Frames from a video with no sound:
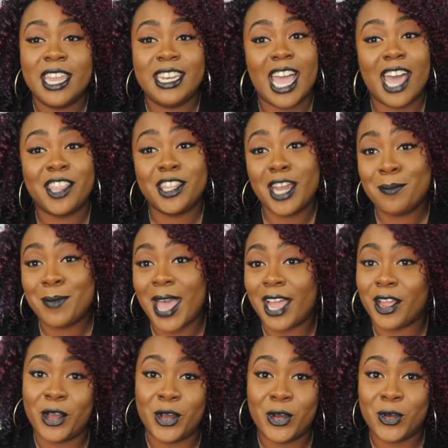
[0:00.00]
now that I'm
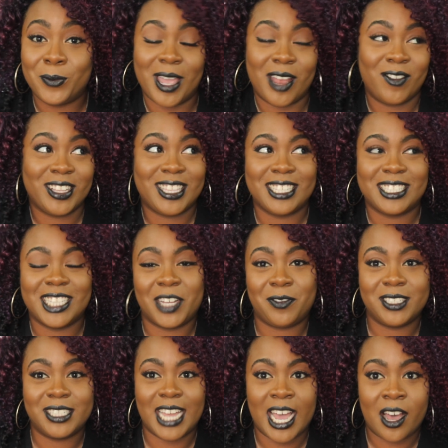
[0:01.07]
back home, everything's
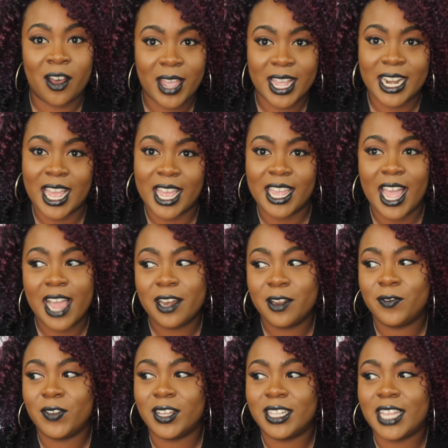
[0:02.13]
leveled out, and I kind
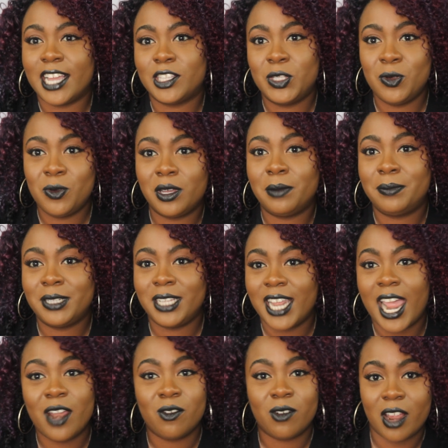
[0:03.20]
of feel like to
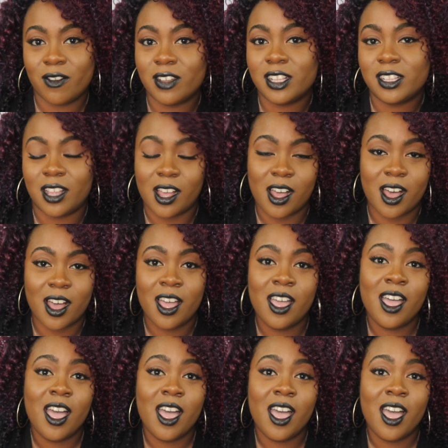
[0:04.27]
complete a Ravenclaw,